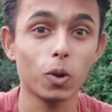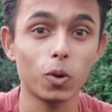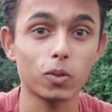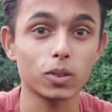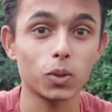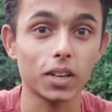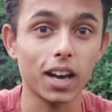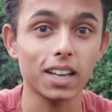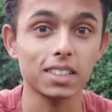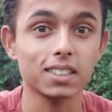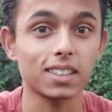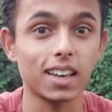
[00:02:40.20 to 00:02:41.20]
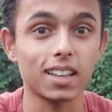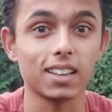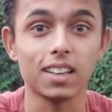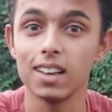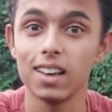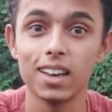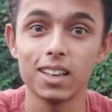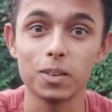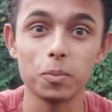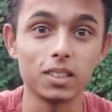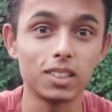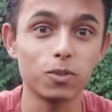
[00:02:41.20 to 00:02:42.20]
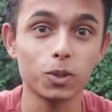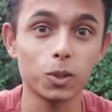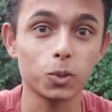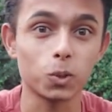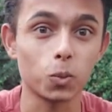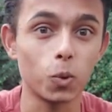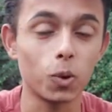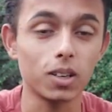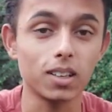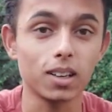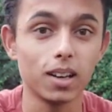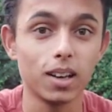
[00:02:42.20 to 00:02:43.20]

over your garden and it can be difficult to walk,